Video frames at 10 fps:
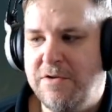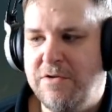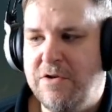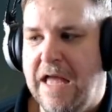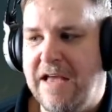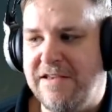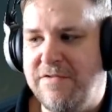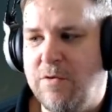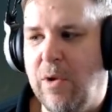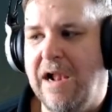Yes,
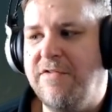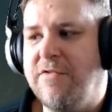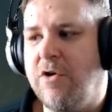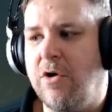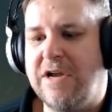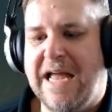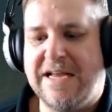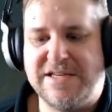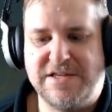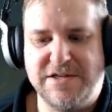if you've got
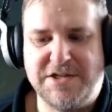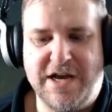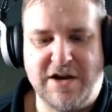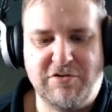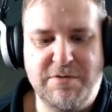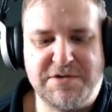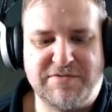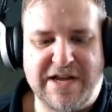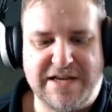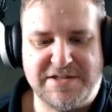casters, yeah, groups
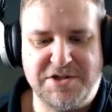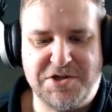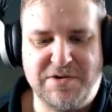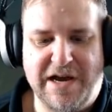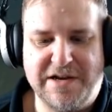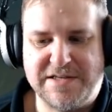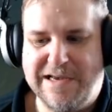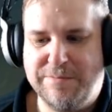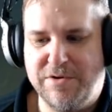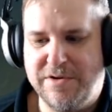of casters you line of
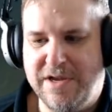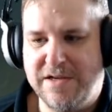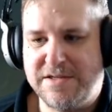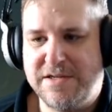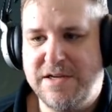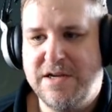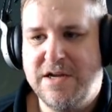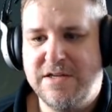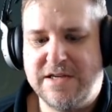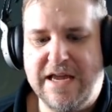sight pull, yes,
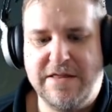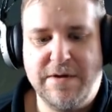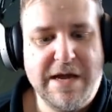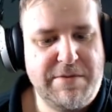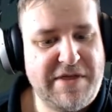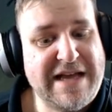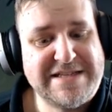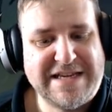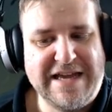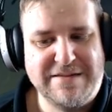to get them, but
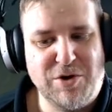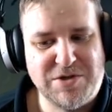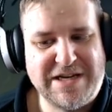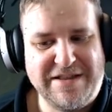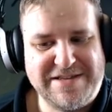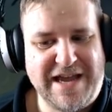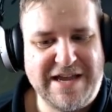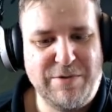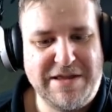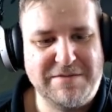that's to get them all together to
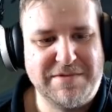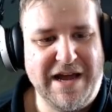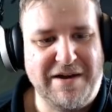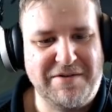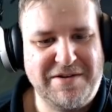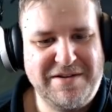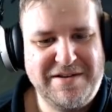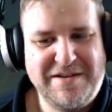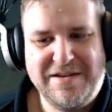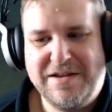AoE them down.
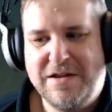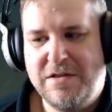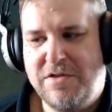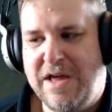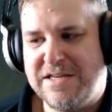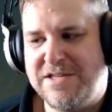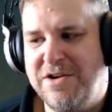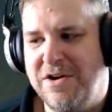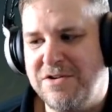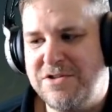That's
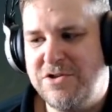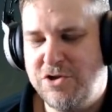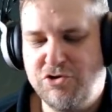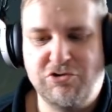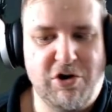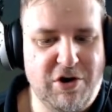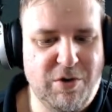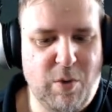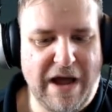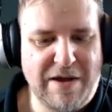not to draw
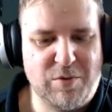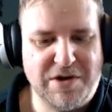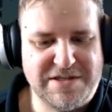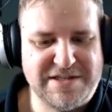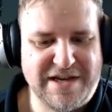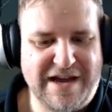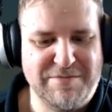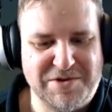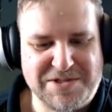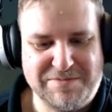away 1 at a
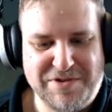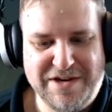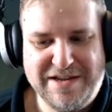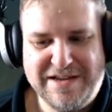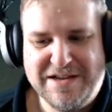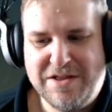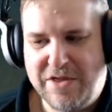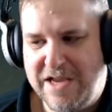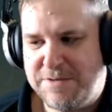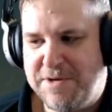time or something.
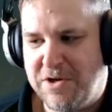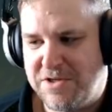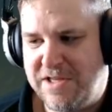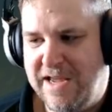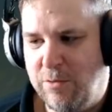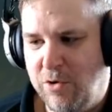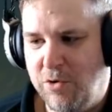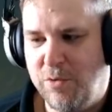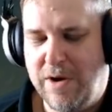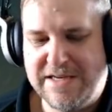That is because they will
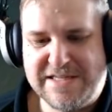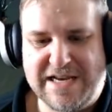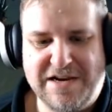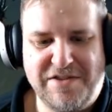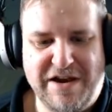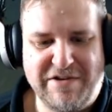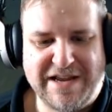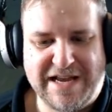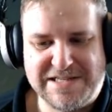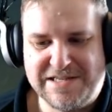otherwise stand there
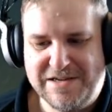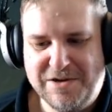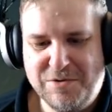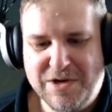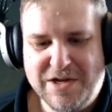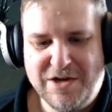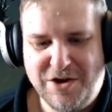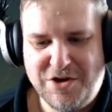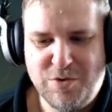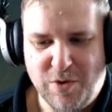and cast at you,
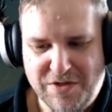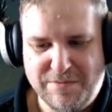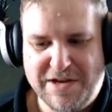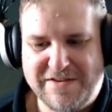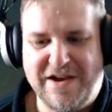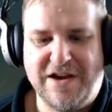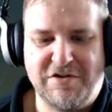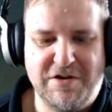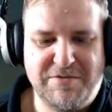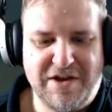and you want them in a tight
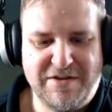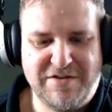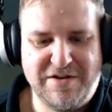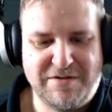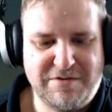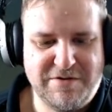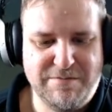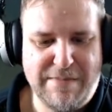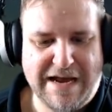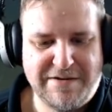group to
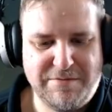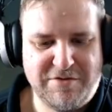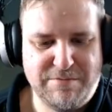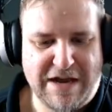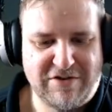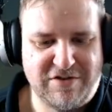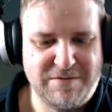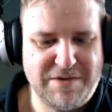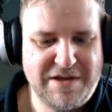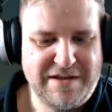mash them.